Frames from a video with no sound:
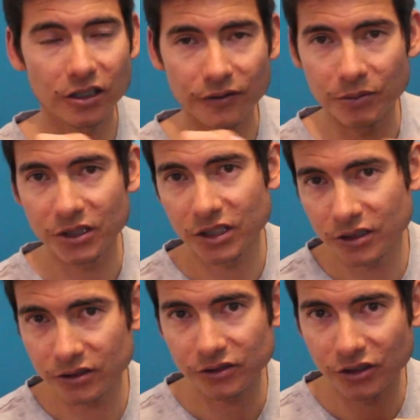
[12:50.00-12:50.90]
of the
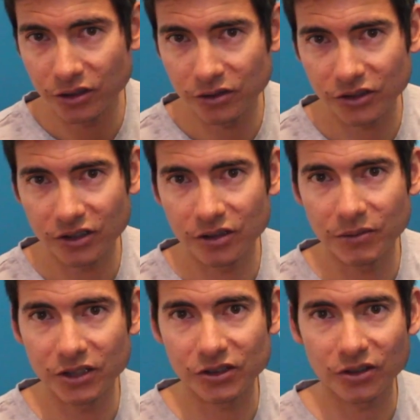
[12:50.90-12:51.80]
materials used in the
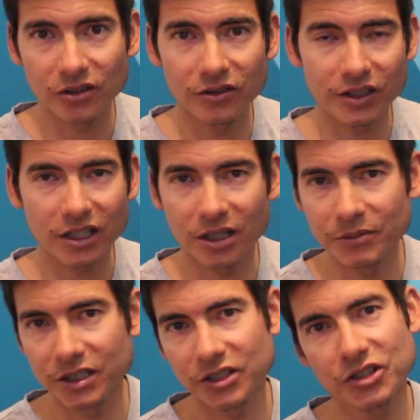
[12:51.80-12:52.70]
midsole and the
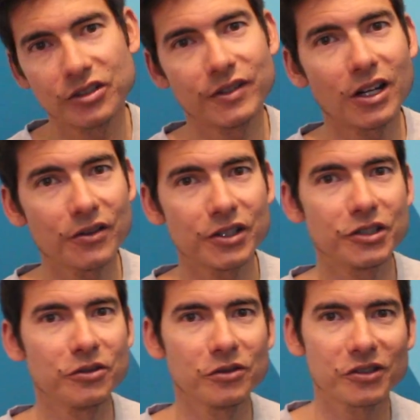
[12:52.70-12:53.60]
combination of how they're
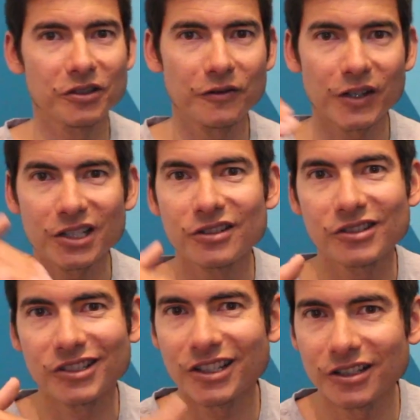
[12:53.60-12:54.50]
used and the
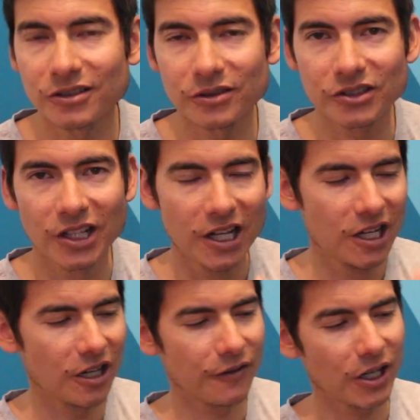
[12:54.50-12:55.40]
vectors and angles
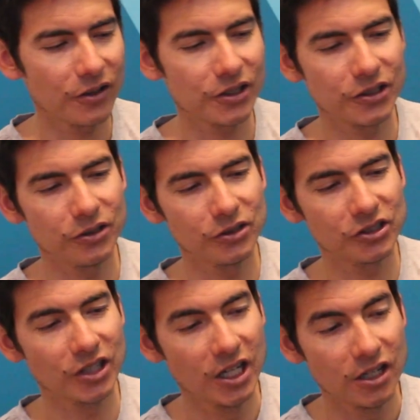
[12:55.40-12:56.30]
of how they're
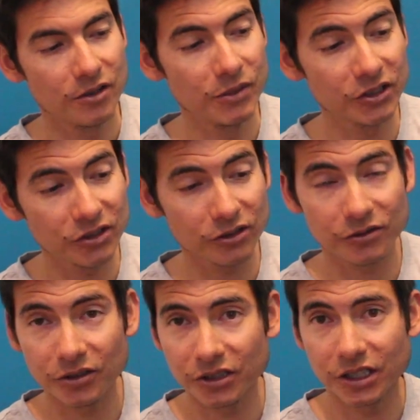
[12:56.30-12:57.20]
used, the midsole
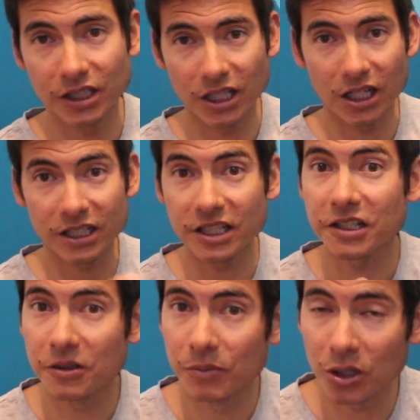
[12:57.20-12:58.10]
is really a
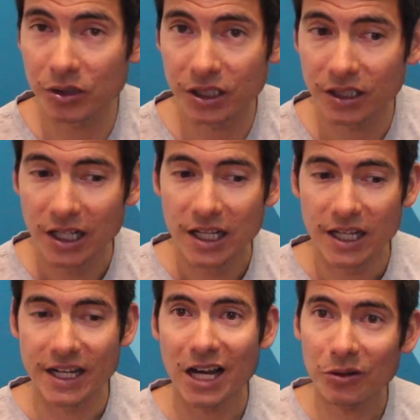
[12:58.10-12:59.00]
key component
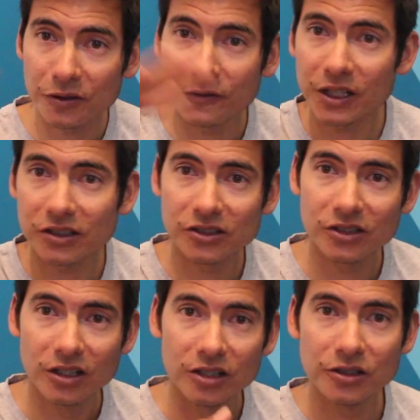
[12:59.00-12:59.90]
and how it
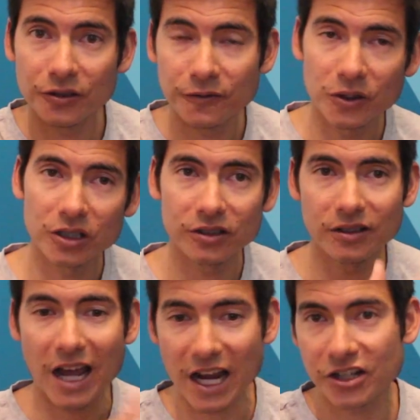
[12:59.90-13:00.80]
affects your foot
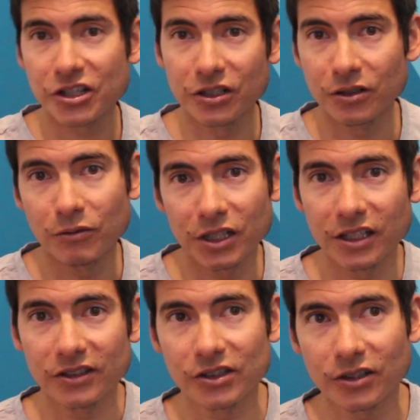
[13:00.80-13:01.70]
action when
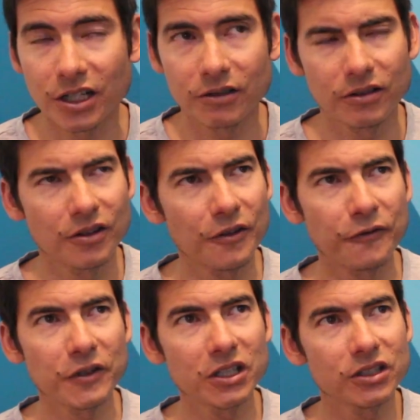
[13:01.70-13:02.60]
it hits the ground. The
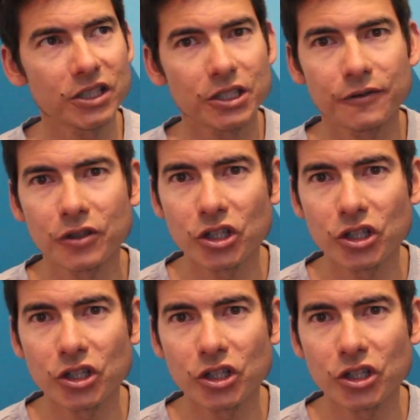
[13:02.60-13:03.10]
feeling of